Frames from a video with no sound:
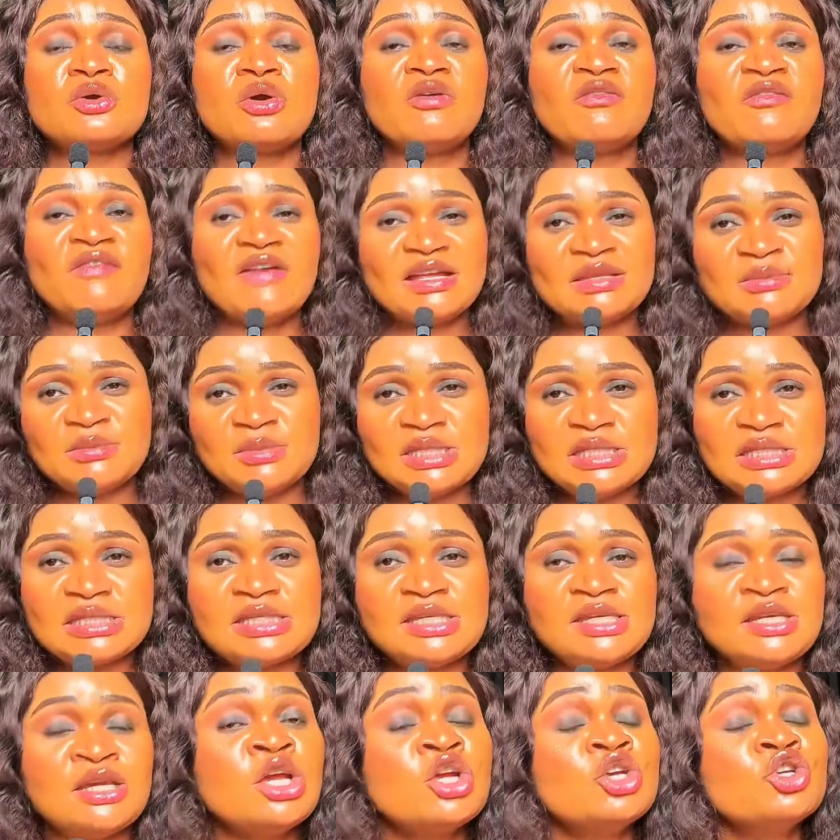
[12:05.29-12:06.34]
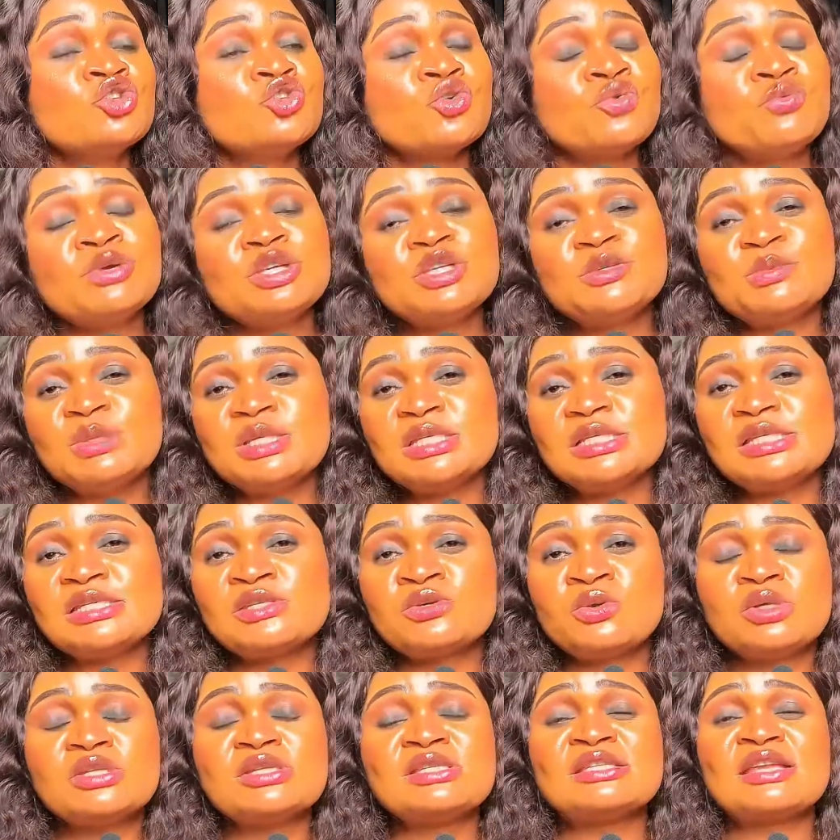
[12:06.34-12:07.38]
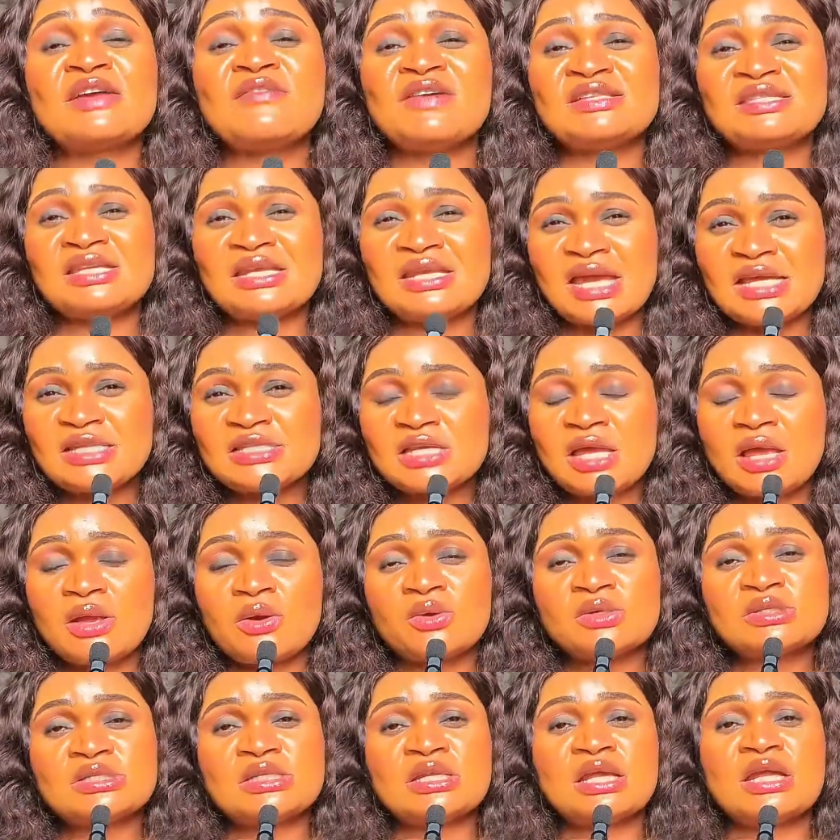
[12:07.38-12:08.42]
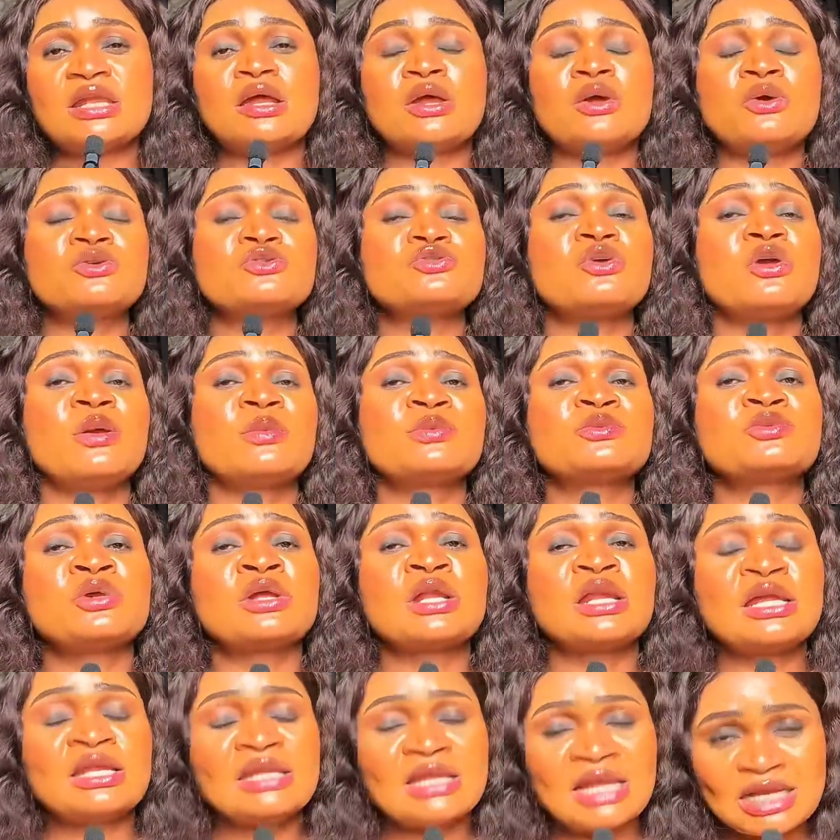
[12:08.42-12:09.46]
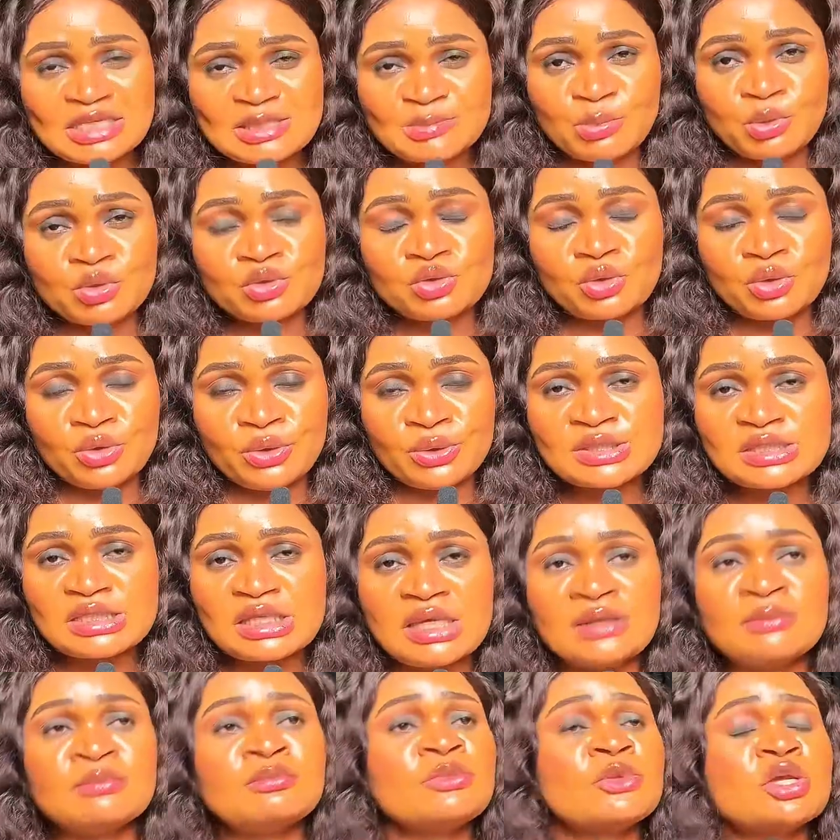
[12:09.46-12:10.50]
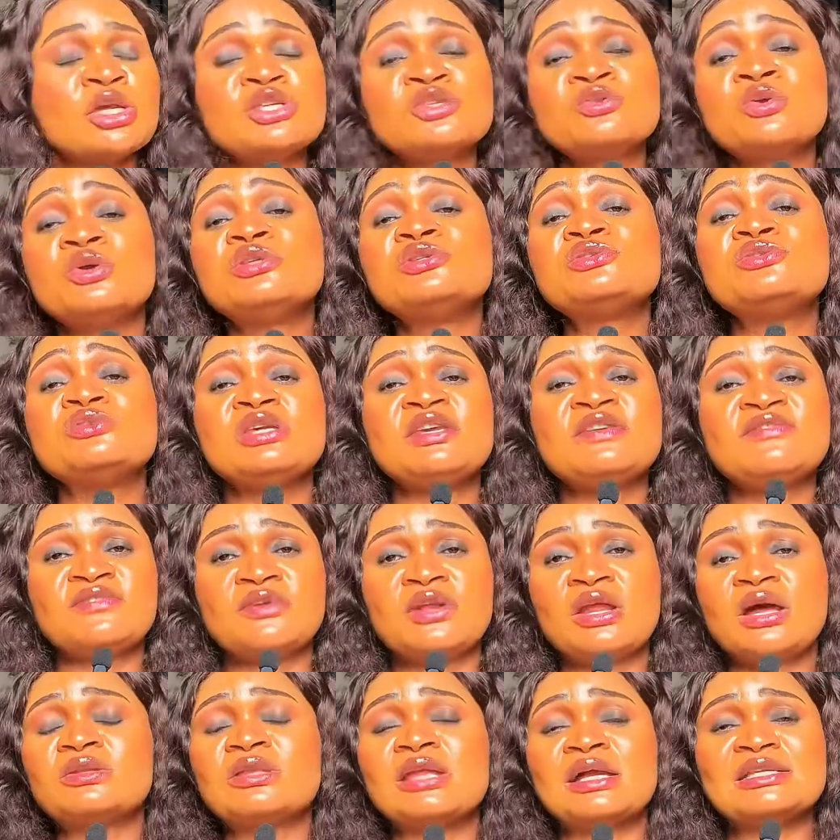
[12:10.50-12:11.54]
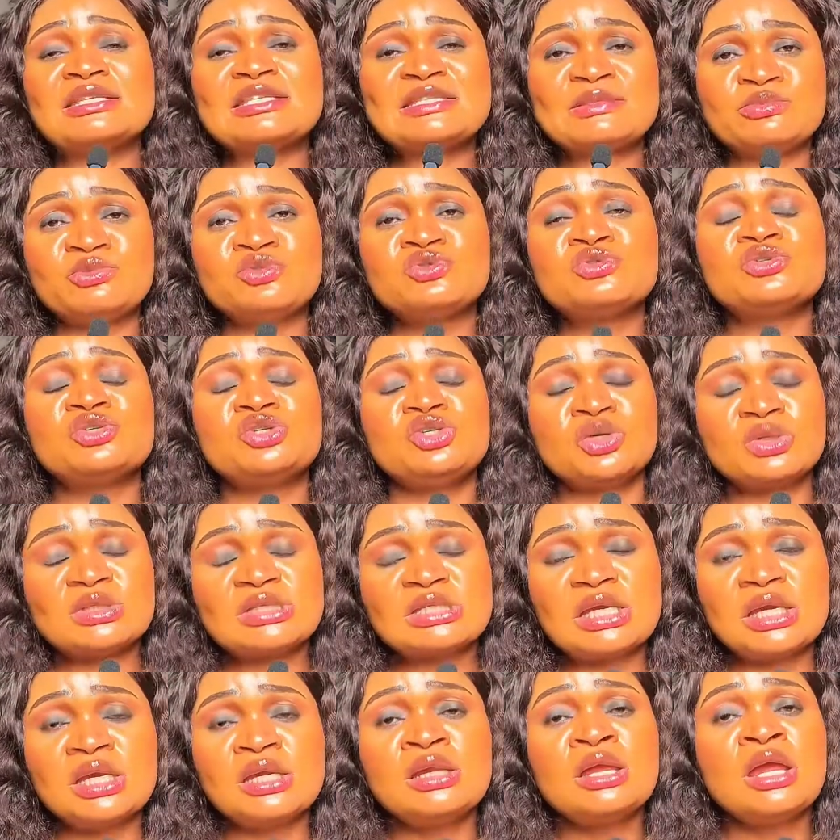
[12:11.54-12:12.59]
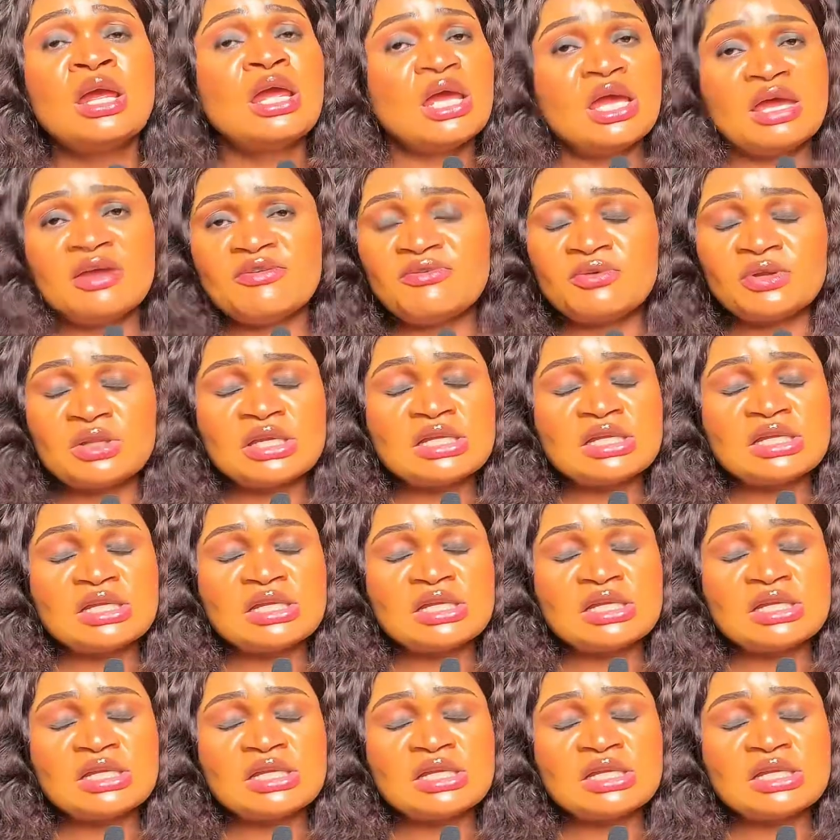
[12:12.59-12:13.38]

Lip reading: of vitamin C, so which means it's going to serve as an antioxidant and also help to clear dark spot on your skin. It's going to even out and smooth your skin effortlessly.